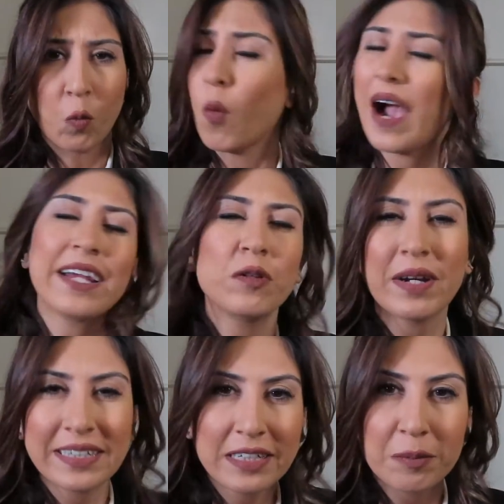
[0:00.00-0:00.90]
Why do
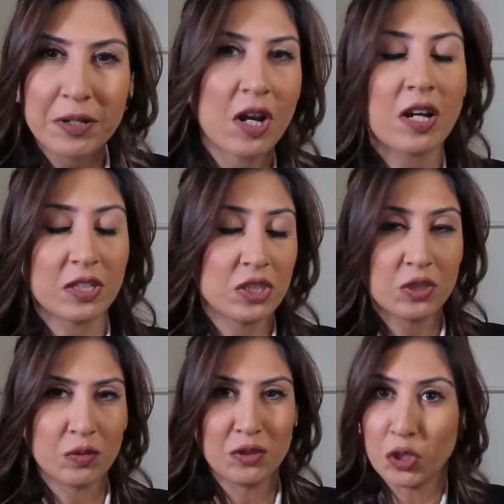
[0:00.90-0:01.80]
I need to put on a
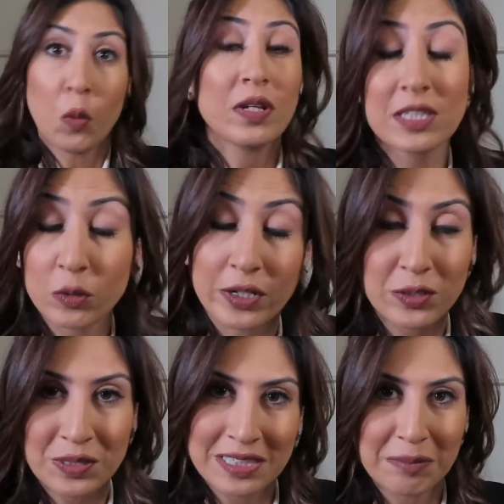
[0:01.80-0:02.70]
suit? No one's going
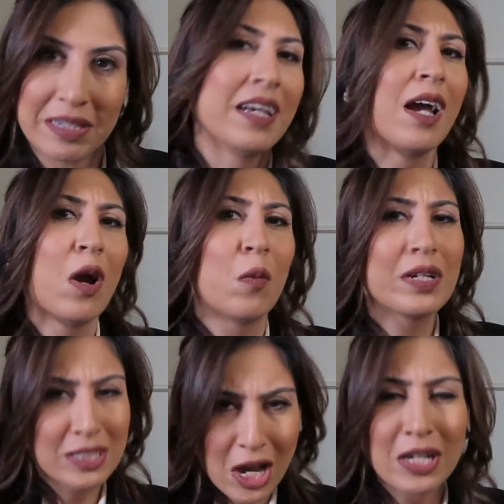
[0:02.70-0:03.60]
to see me.
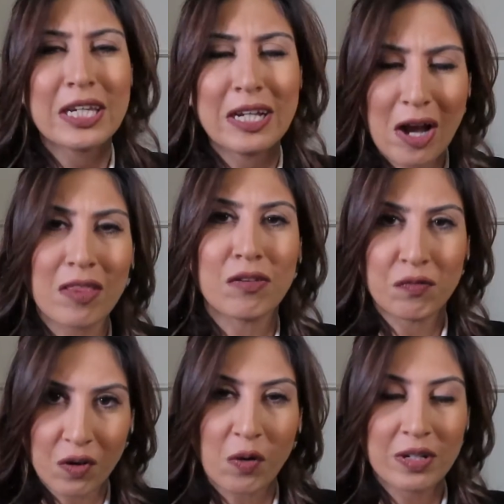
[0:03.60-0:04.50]
We're talking on the
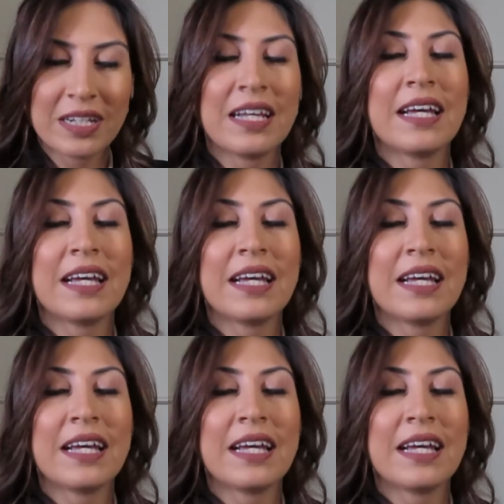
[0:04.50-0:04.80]
phone.